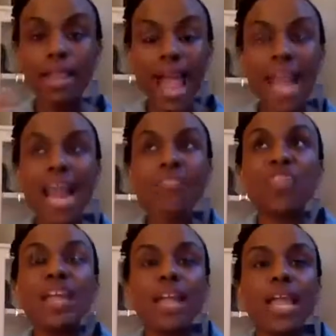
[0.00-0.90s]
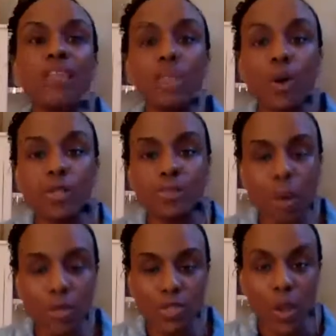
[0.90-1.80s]
And I think even those
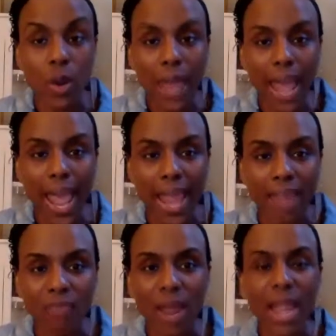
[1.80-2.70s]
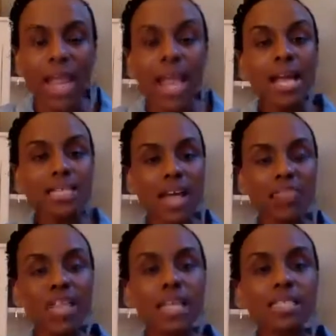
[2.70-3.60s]
moments are okay, right? Because I
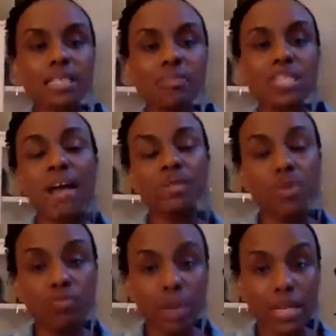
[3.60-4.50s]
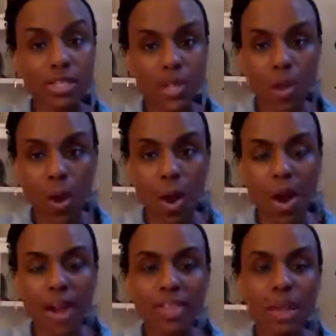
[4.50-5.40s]
think sometimes we run so
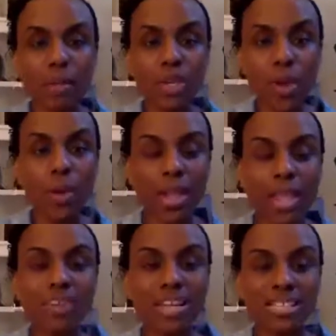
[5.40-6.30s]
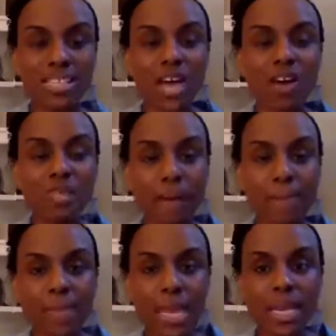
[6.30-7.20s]
hard that we don't give ourselves a
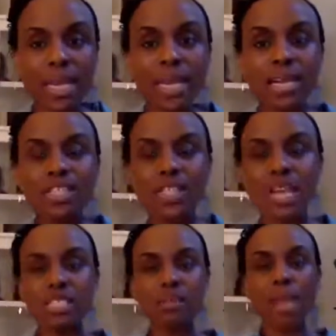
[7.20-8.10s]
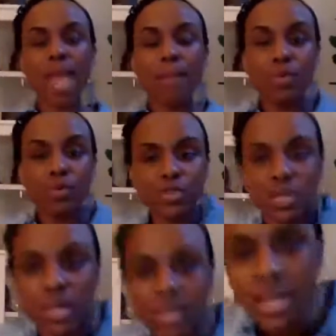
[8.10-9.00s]
minute just to be able
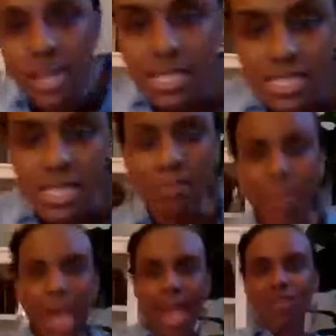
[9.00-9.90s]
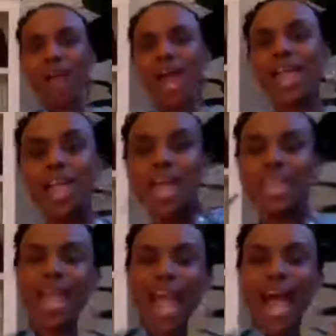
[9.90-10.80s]
to sit back, right?
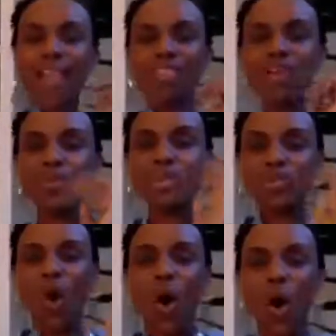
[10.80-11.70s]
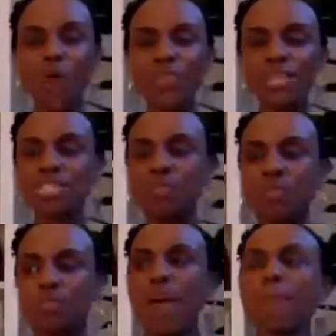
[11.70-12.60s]
Like I think we do all this
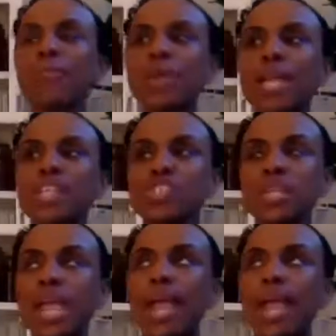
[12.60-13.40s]
preparation